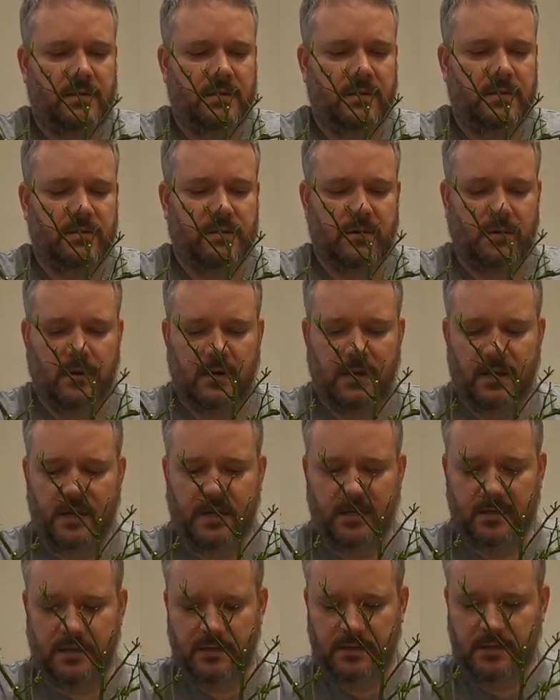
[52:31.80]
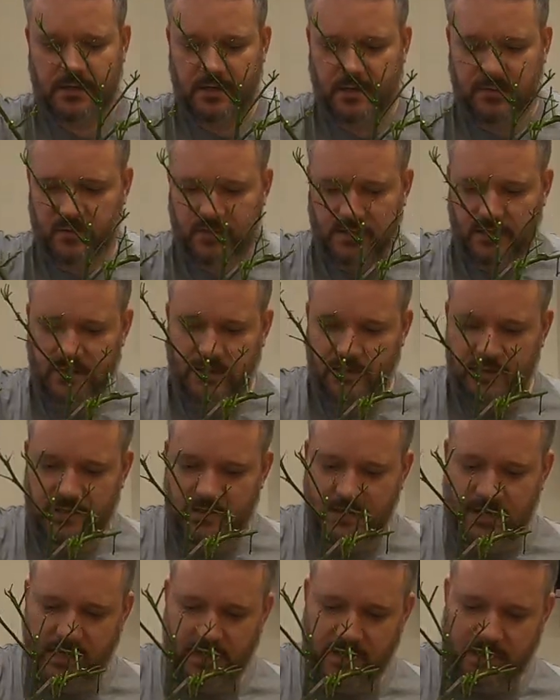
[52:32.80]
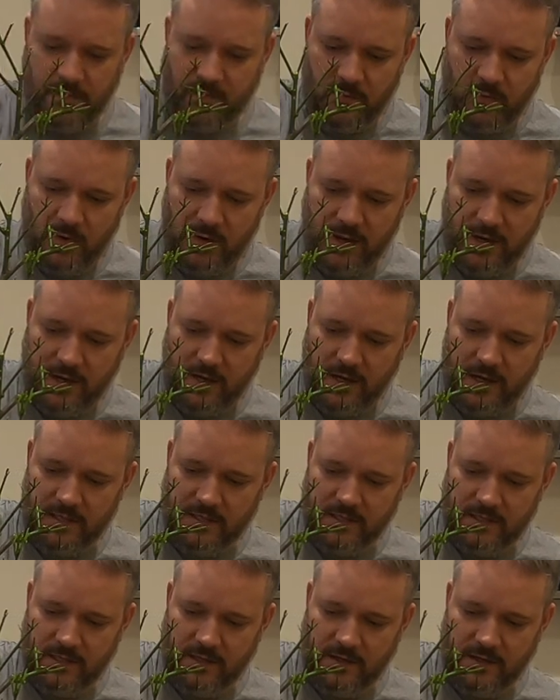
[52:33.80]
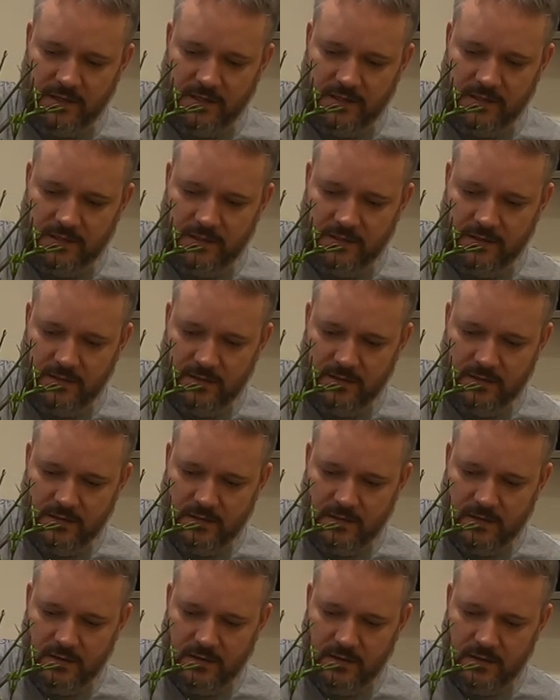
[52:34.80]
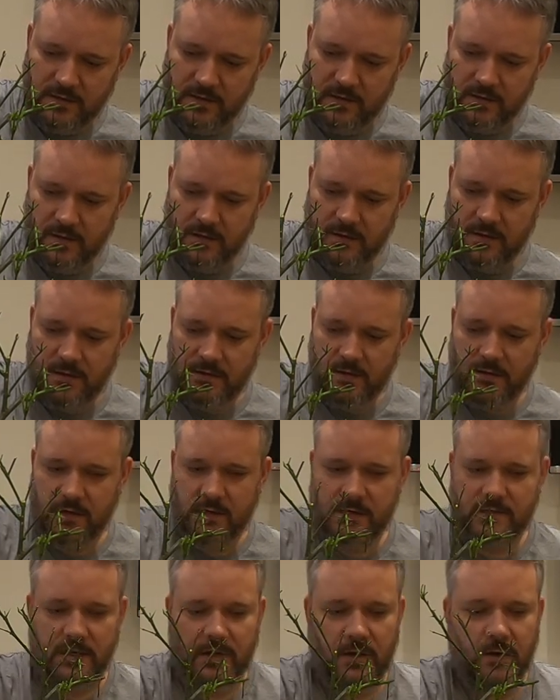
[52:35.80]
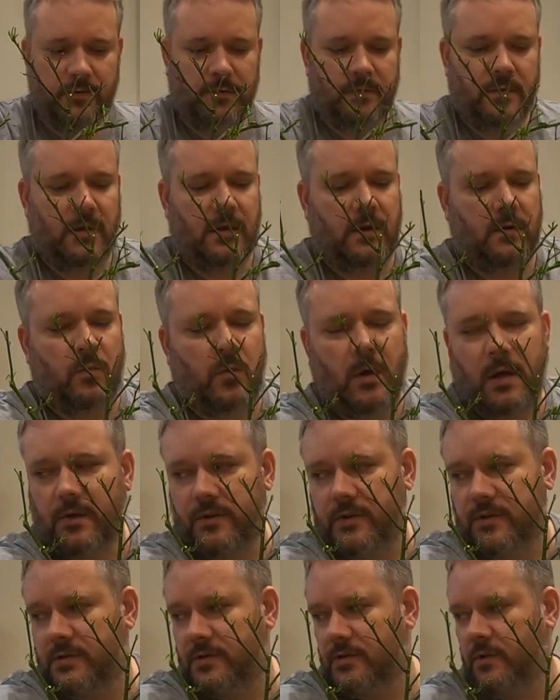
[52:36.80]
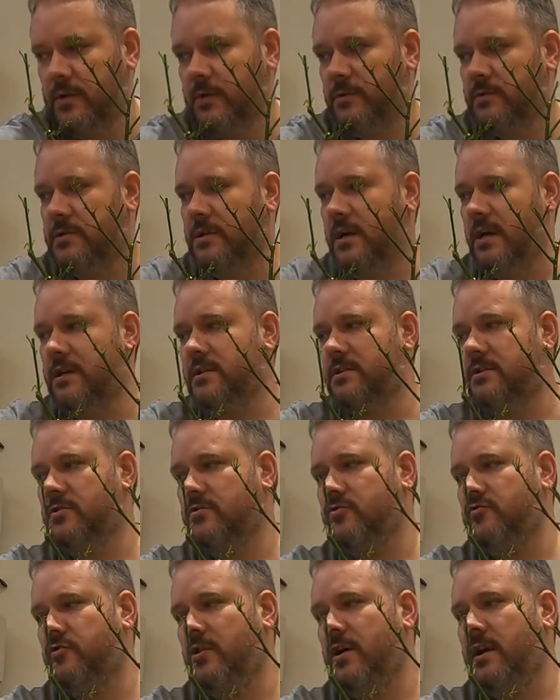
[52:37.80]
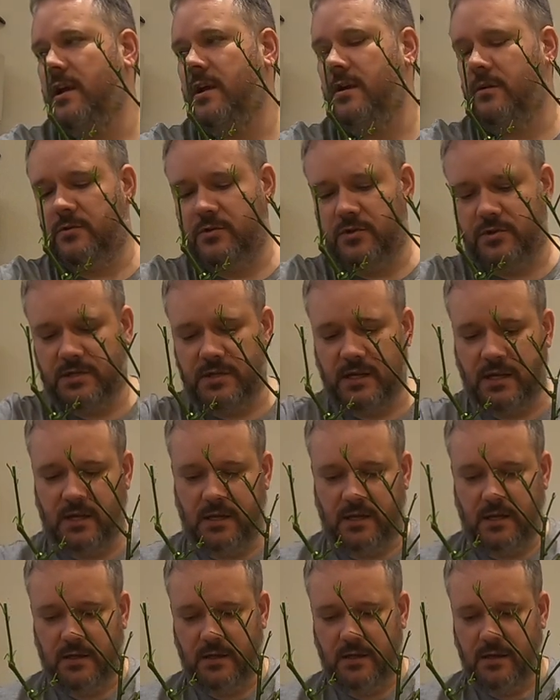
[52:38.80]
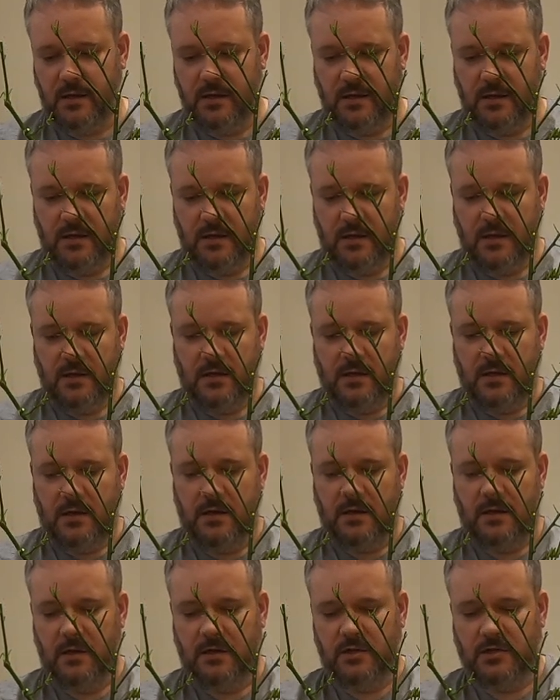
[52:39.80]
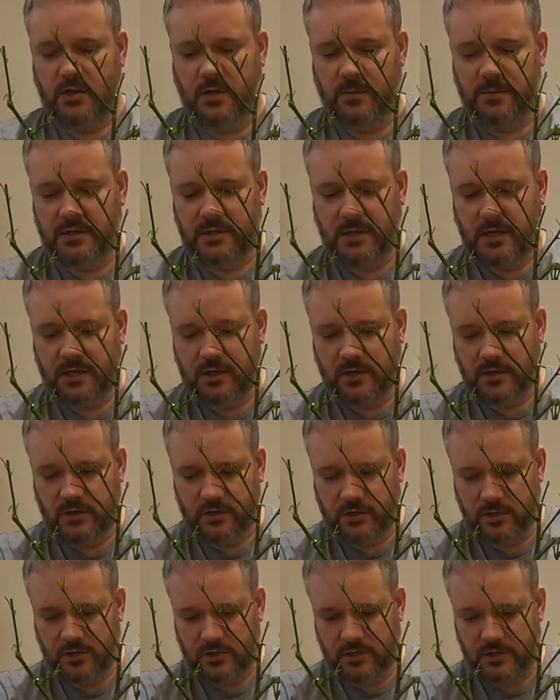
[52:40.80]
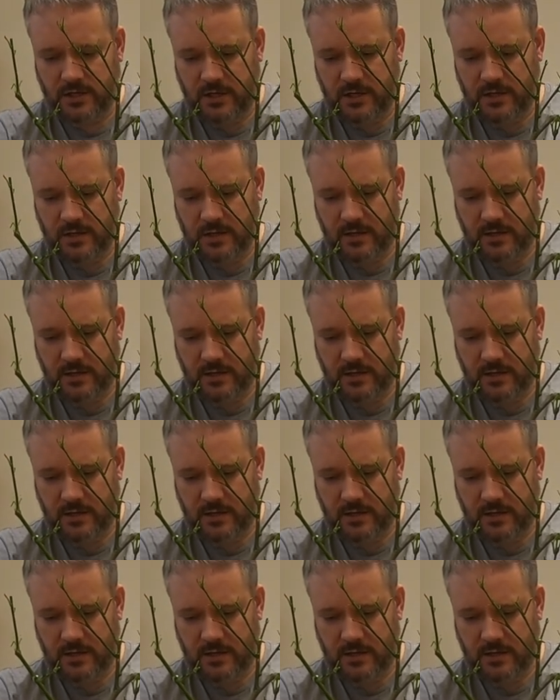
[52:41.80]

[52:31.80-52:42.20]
this soil in. It does seem to stand up quite nicely on its on its own. And while the soil's nice and dry, I'll just take a chopstick and just